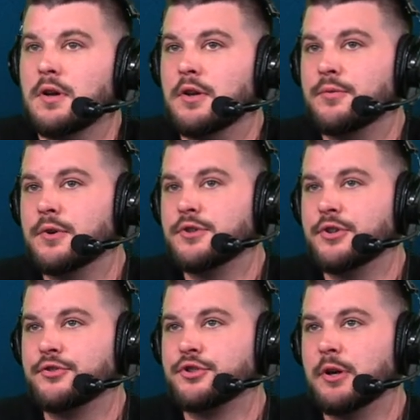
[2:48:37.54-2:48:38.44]
As we're
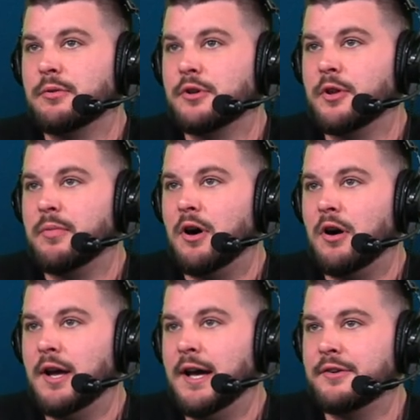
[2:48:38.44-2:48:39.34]
just dribbling the
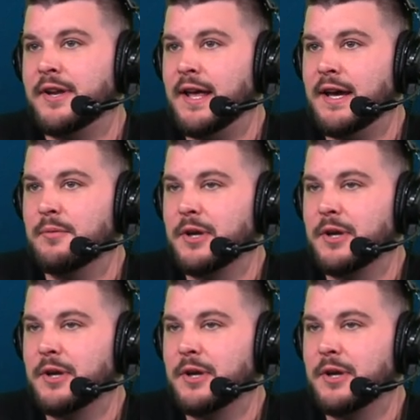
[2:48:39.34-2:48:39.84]
ball out now.